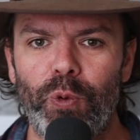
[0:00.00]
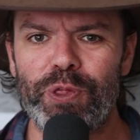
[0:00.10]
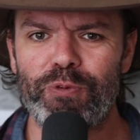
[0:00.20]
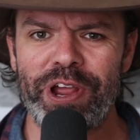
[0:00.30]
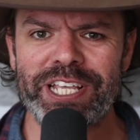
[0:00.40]
With
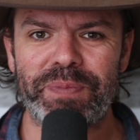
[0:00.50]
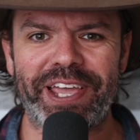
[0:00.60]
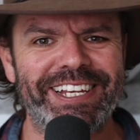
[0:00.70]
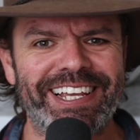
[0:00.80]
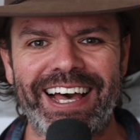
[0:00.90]

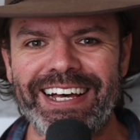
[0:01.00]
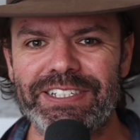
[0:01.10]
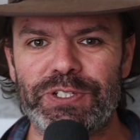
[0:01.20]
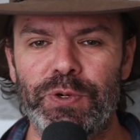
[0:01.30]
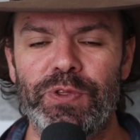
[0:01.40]
ResMed, you
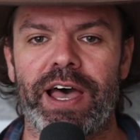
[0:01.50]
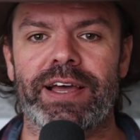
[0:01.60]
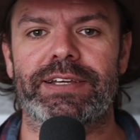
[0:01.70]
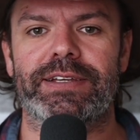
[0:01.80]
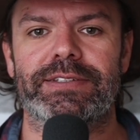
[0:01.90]
can't do
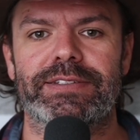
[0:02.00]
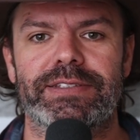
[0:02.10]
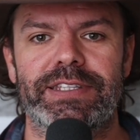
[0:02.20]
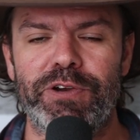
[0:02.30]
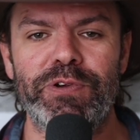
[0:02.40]
that.
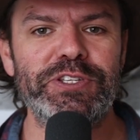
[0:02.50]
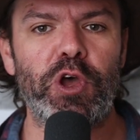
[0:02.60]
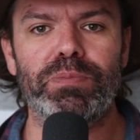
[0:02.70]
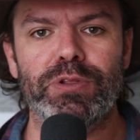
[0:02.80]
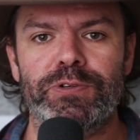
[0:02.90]
There is
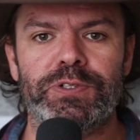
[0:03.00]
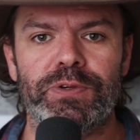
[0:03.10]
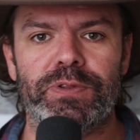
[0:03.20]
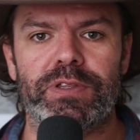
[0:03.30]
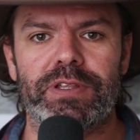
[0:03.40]
no
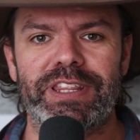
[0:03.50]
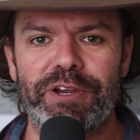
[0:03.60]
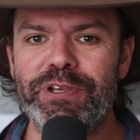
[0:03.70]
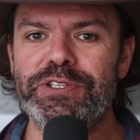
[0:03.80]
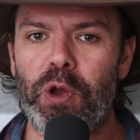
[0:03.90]
Bluetooth,
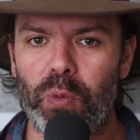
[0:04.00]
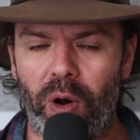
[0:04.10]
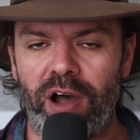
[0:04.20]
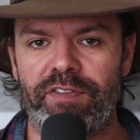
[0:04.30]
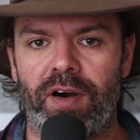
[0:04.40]
there is no
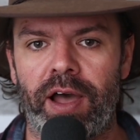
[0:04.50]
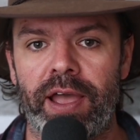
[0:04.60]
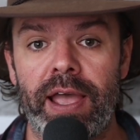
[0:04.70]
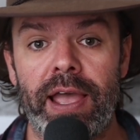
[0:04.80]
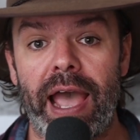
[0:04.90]
Wi Fi,
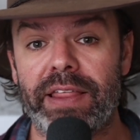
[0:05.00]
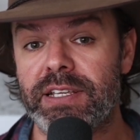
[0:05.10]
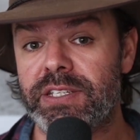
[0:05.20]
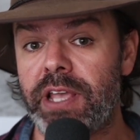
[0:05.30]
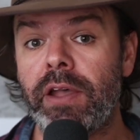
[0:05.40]
and the
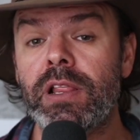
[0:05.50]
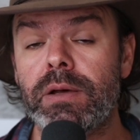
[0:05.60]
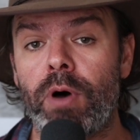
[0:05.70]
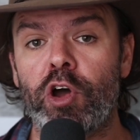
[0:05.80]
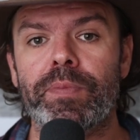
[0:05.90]
cellular
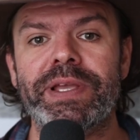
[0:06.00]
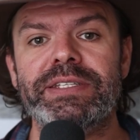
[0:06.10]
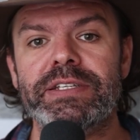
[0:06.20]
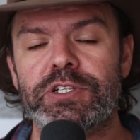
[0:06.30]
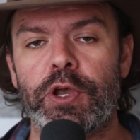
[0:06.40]
modem is
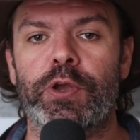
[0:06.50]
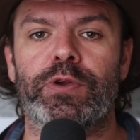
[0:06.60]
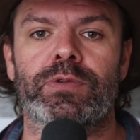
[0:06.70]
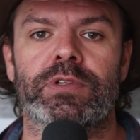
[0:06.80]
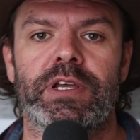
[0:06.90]
internal,